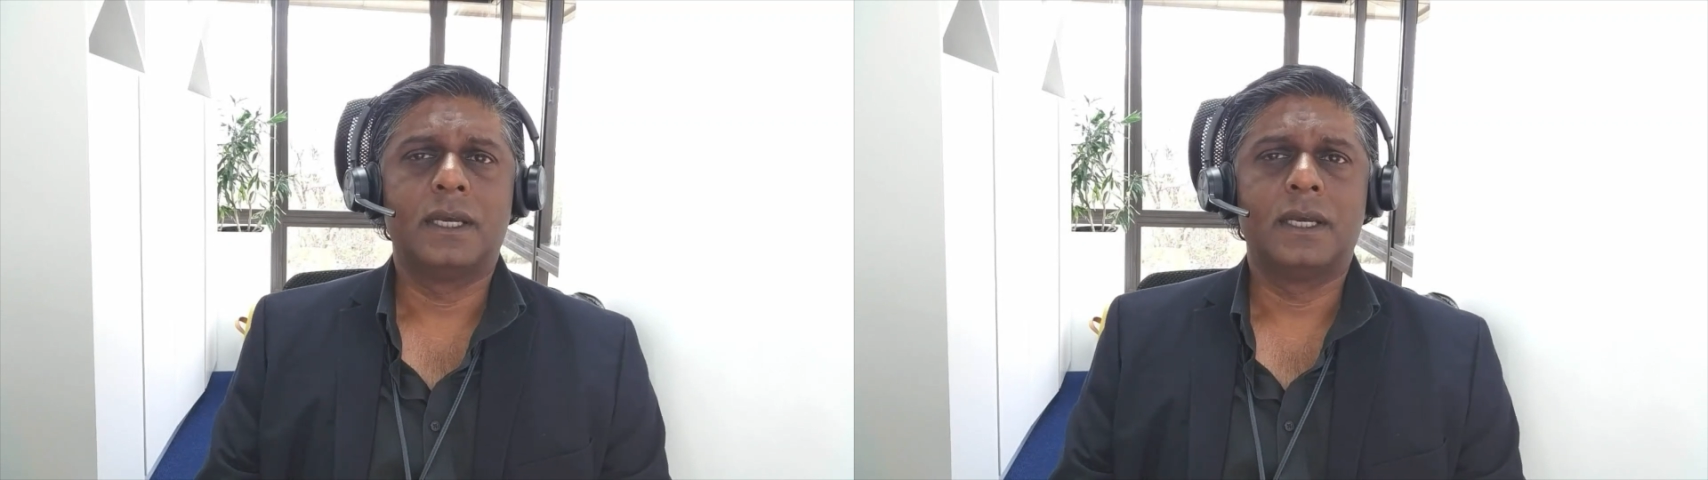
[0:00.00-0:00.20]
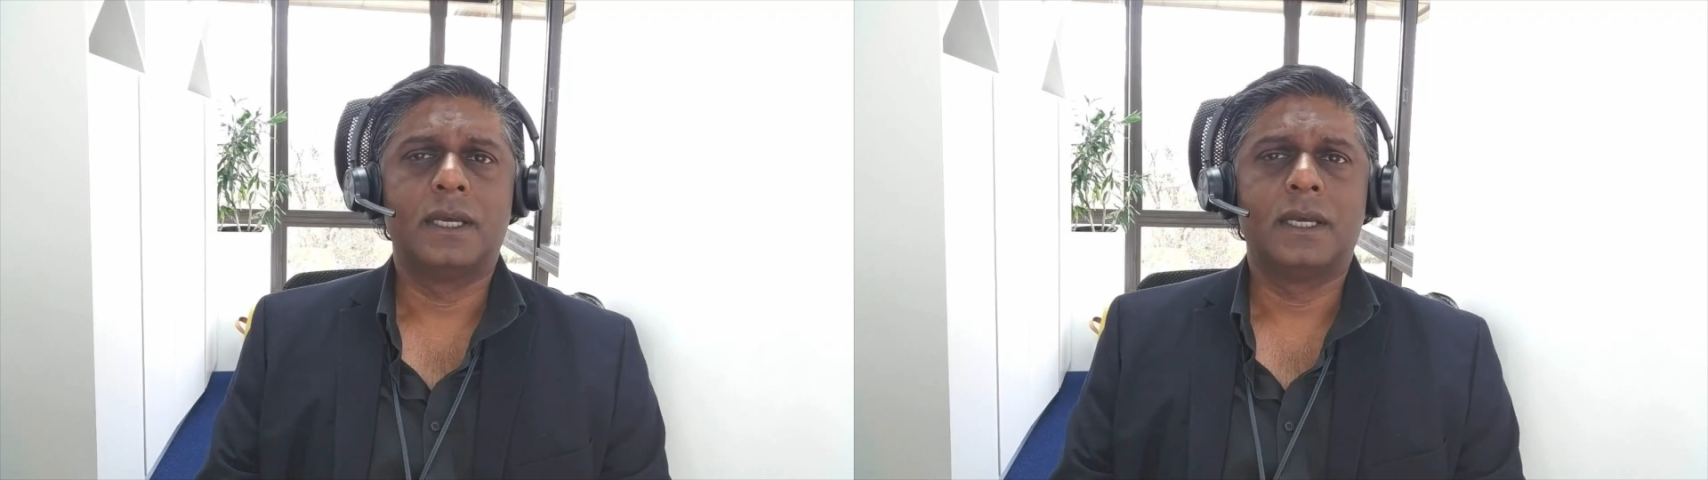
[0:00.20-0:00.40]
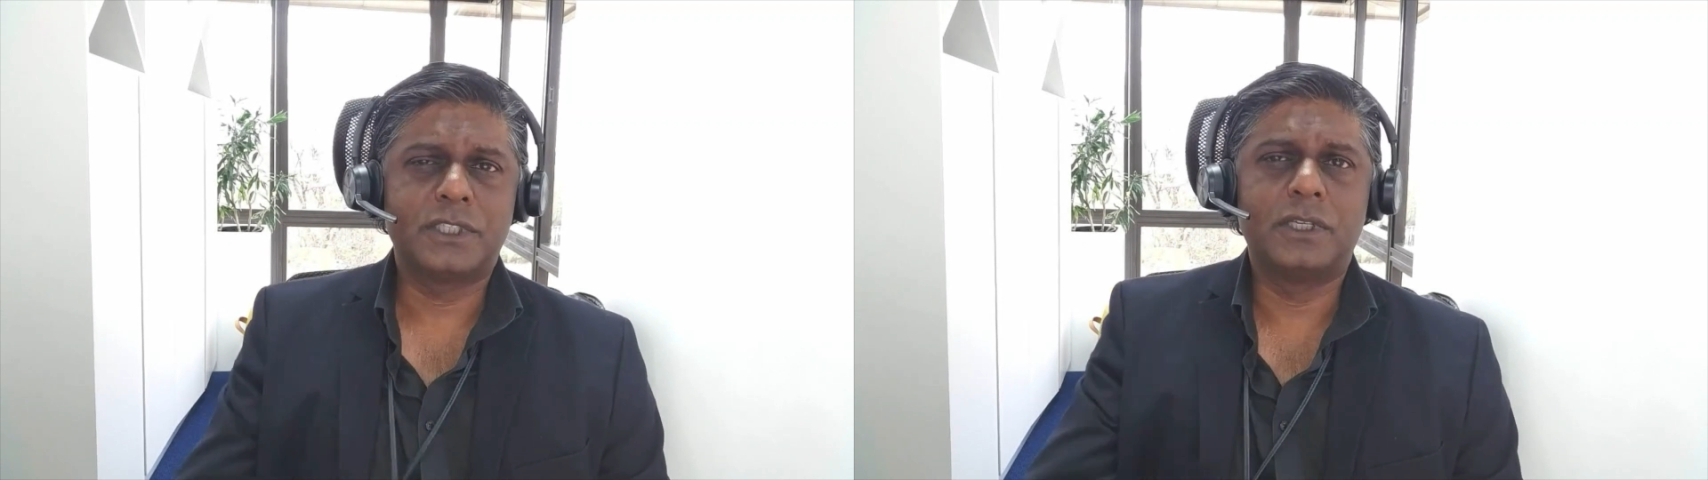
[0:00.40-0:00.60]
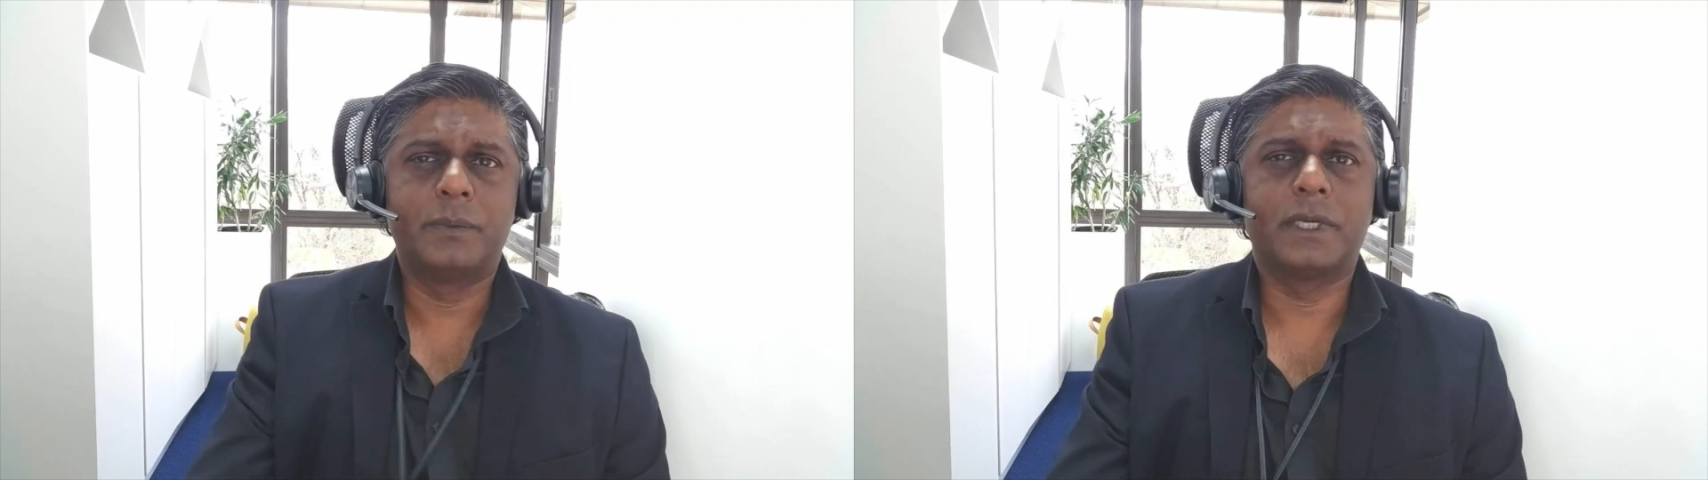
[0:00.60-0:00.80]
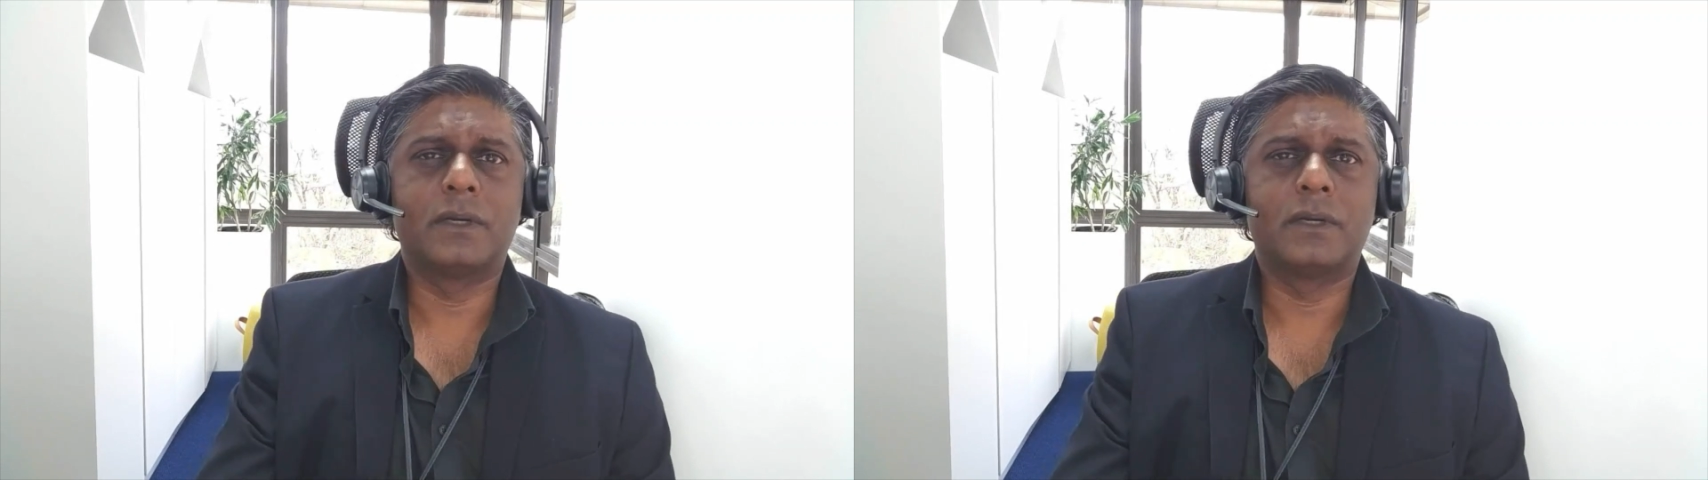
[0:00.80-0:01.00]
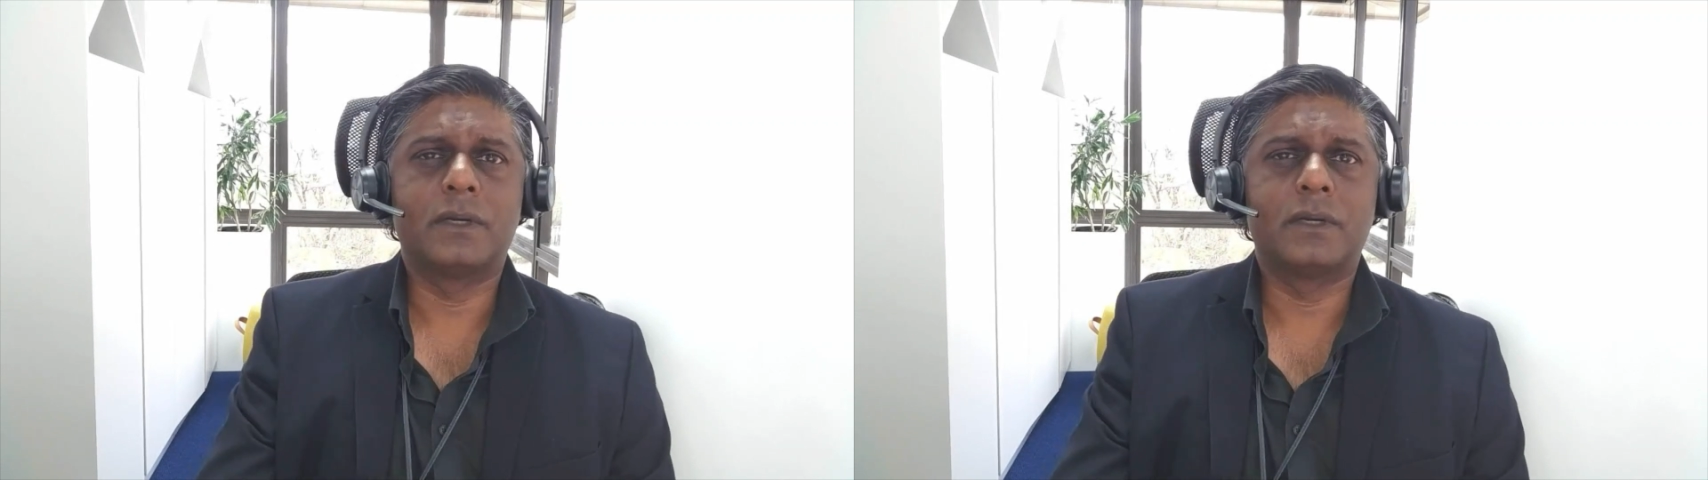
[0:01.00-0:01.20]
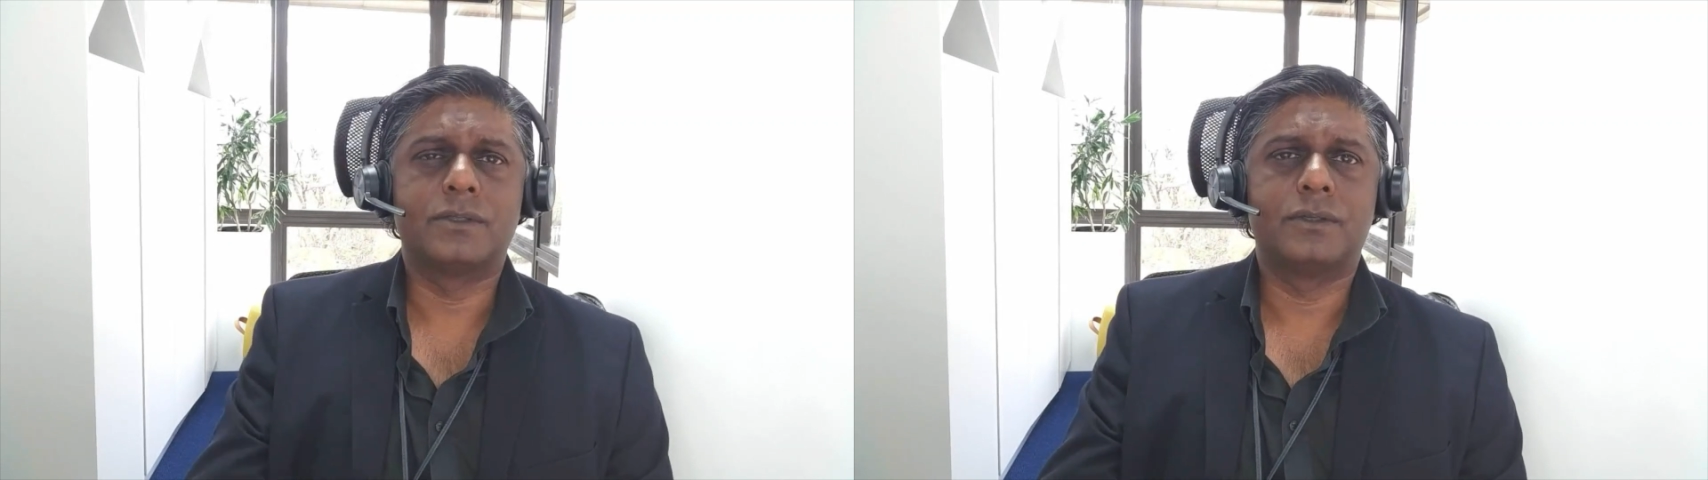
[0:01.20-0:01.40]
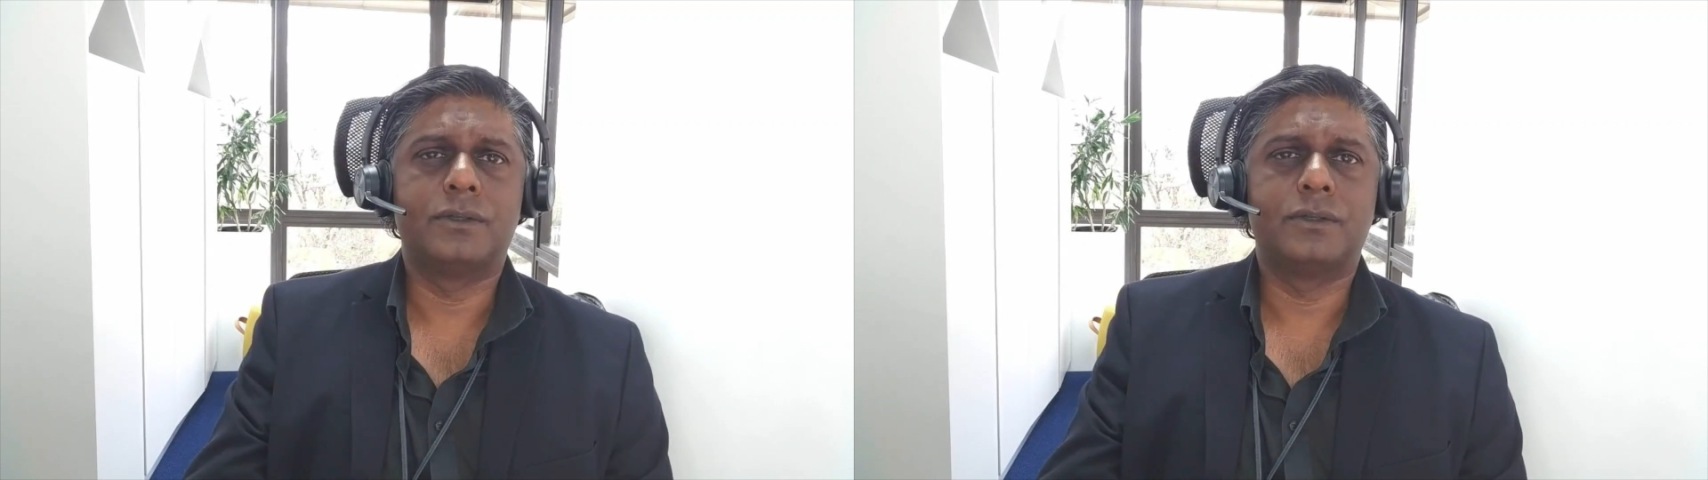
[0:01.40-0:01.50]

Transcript: And especially because